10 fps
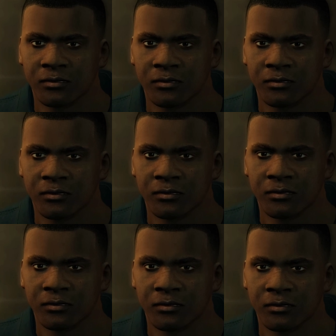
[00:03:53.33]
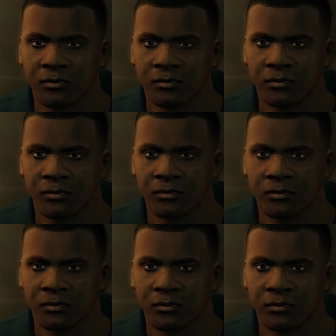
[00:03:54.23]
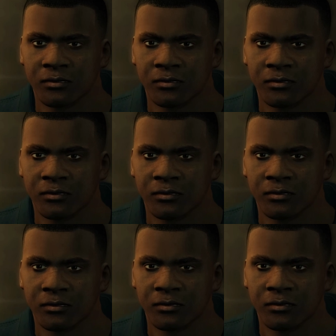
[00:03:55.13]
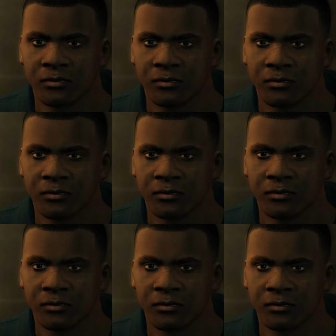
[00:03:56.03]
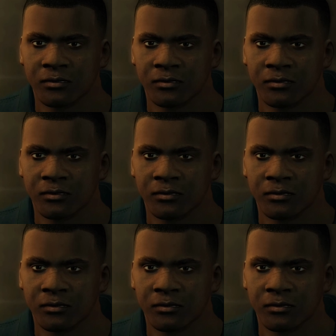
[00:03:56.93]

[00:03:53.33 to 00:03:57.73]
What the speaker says: [no speech]